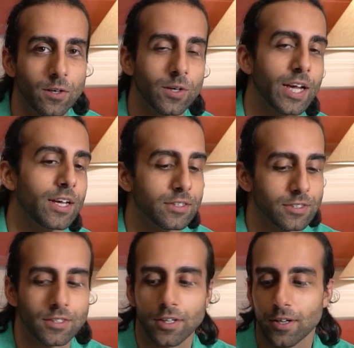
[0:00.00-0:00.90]
a look
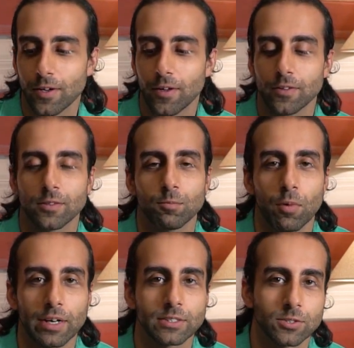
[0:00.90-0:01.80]
at
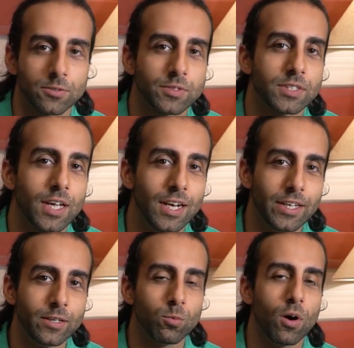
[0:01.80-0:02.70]
Microsoft's
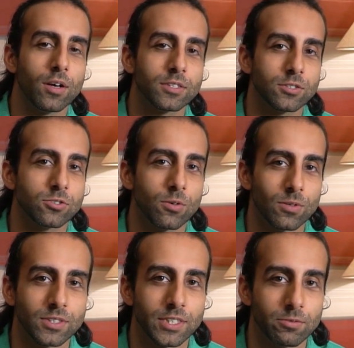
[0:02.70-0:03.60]
Elite Wireless
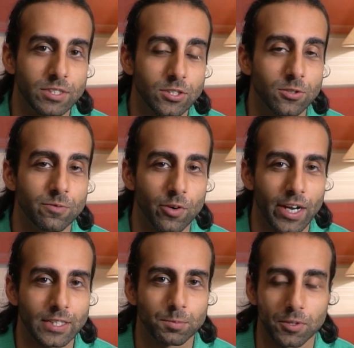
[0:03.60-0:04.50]
Controller Series 2 for
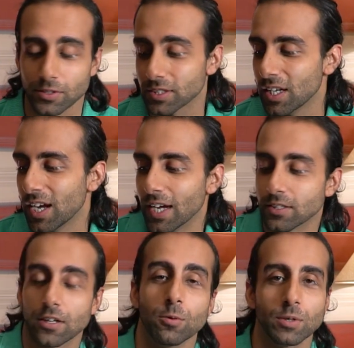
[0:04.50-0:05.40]
Xbox, and
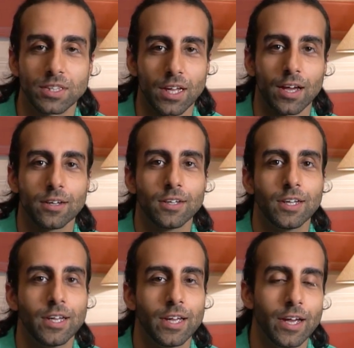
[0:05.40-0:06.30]
to go with that,
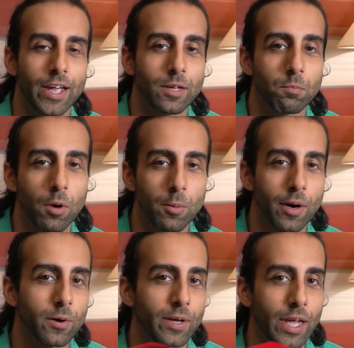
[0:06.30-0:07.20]
a
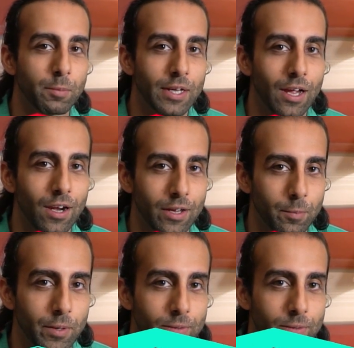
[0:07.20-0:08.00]
mobile gaming clip.